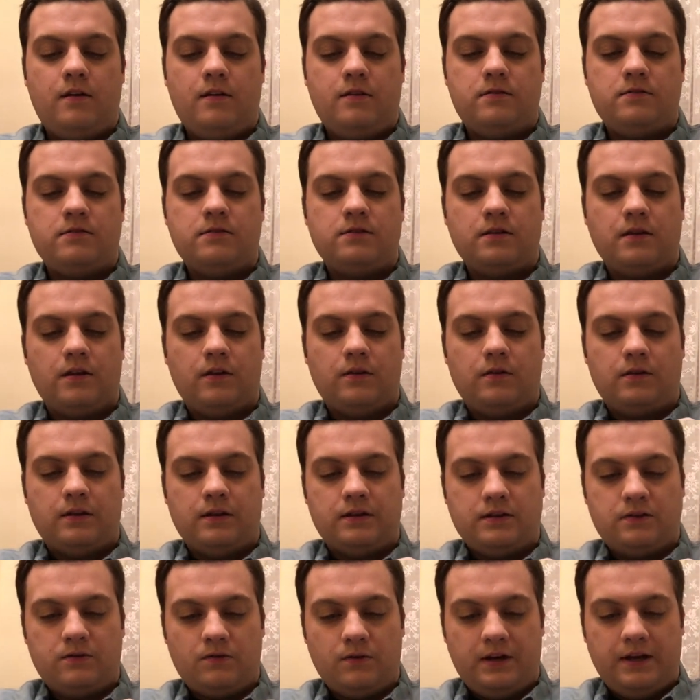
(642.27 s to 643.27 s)
so
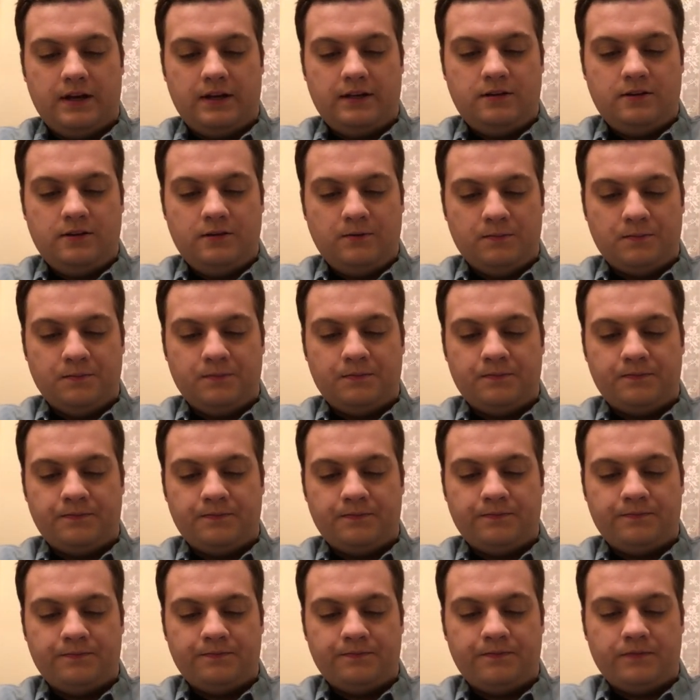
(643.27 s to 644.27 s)
that's what I do
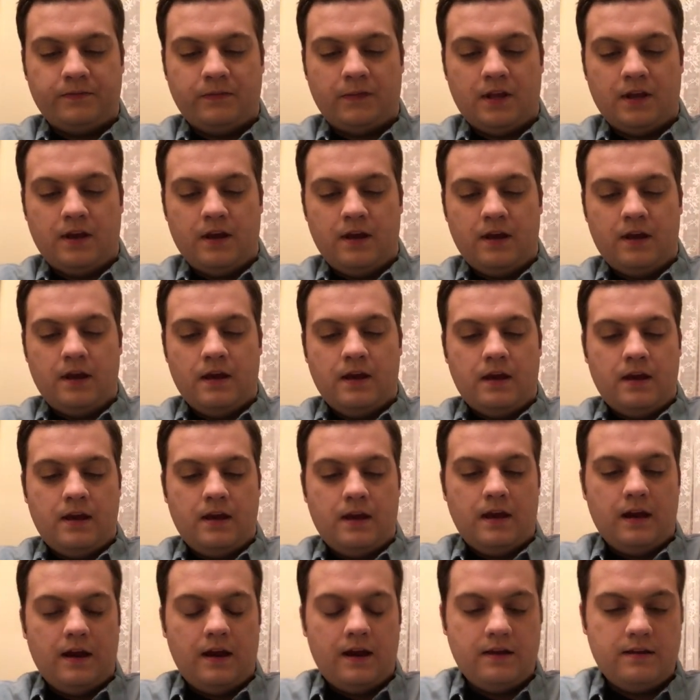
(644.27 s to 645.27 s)

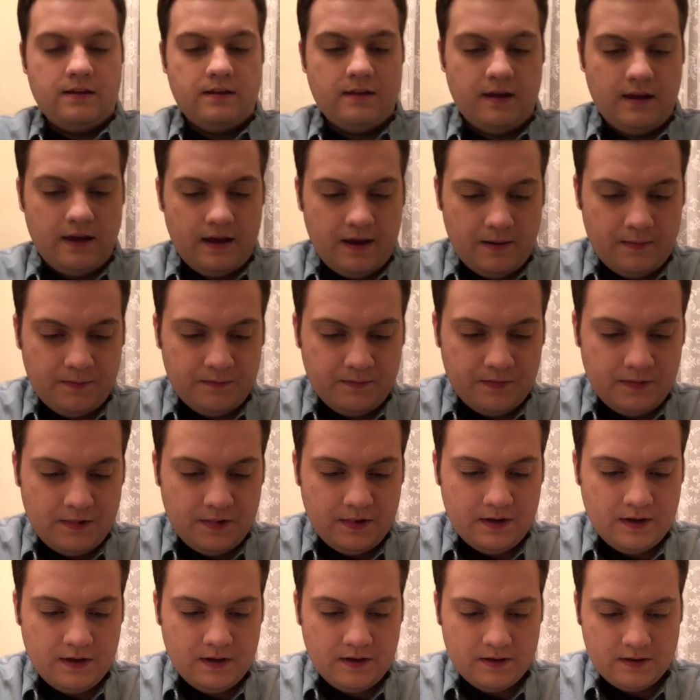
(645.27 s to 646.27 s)
and then
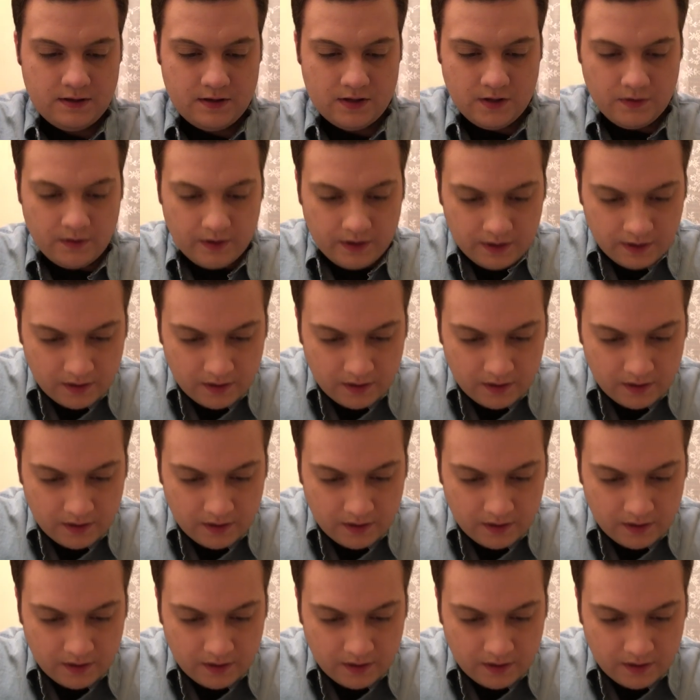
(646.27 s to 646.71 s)
so